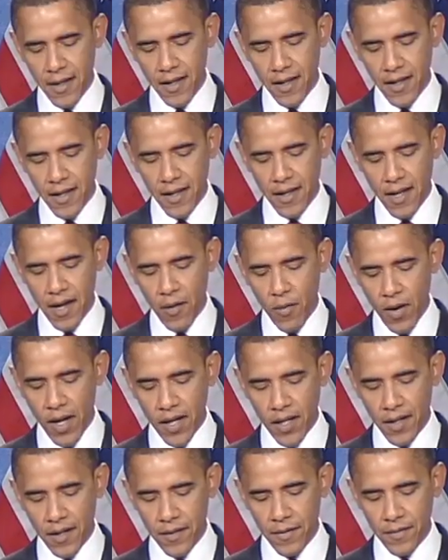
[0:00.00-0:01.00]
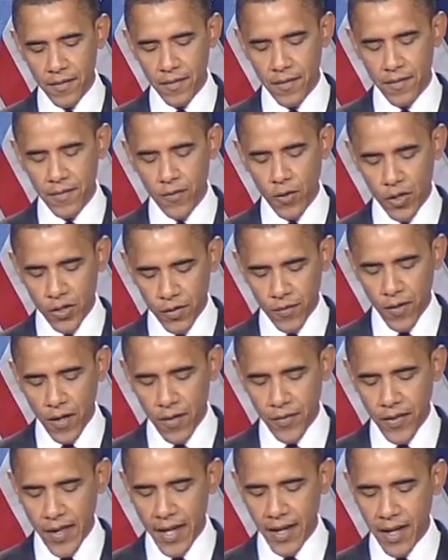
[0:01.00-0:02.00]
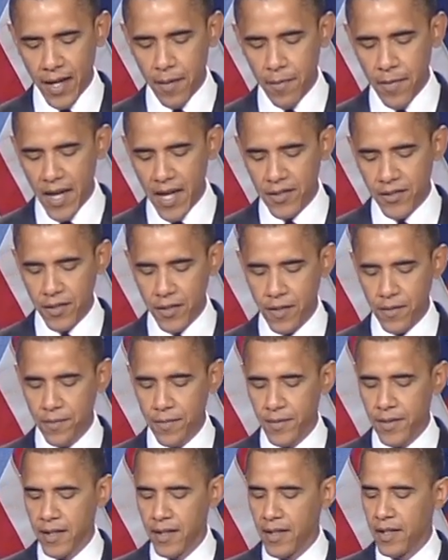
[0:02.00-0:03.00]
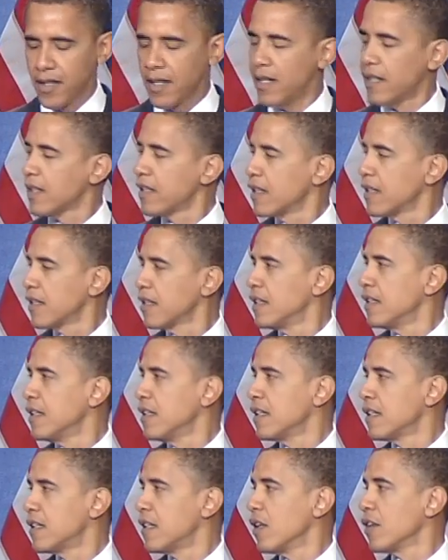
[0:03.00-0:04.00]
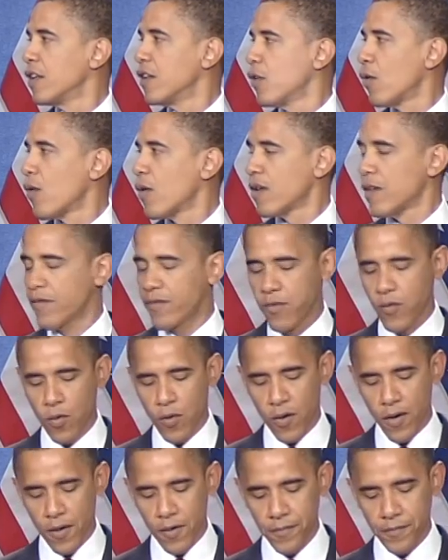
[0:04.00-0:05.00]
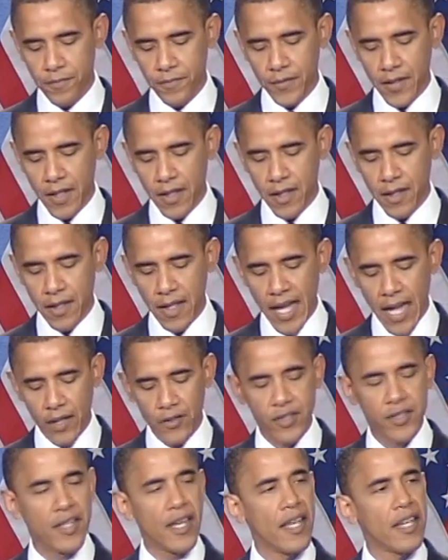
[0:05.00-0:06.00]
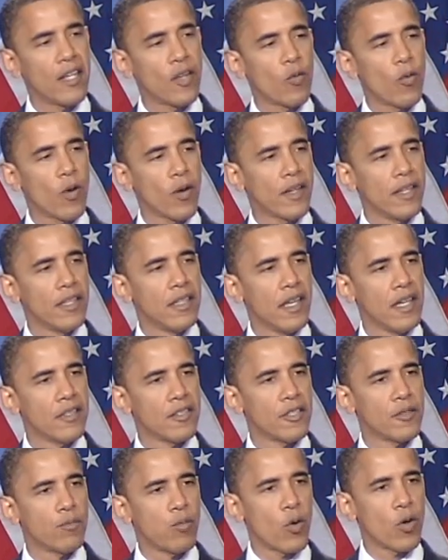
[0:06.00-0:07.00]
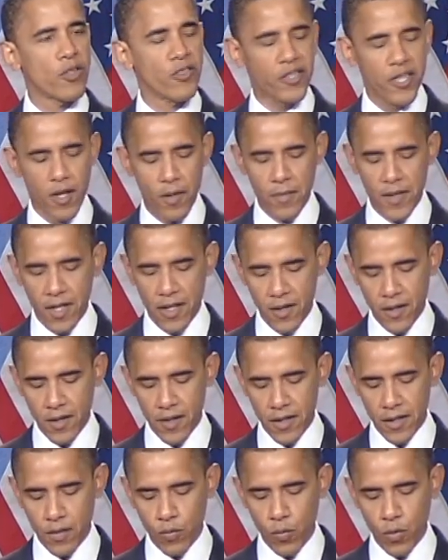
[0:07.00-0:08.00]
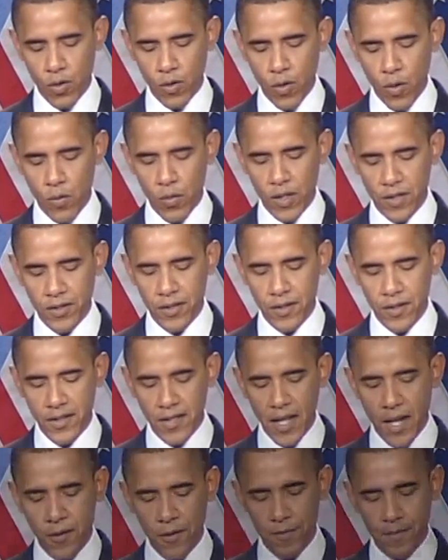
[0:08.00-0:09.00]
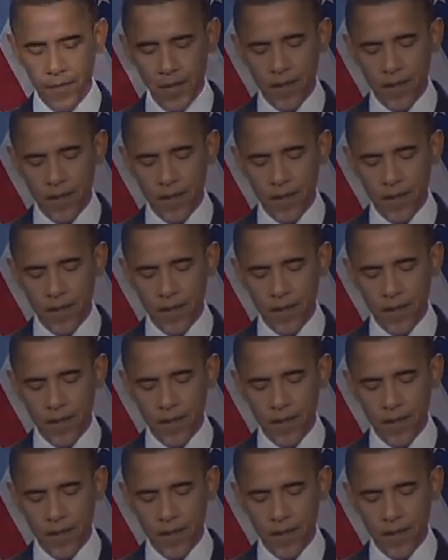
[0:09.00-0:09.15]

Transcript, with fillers: Uh, I want to, first of all, thank Ambassador uh, Gildenhorn for uh, the outstanding work he does as board chairman here at the Woodrow Wilson Center.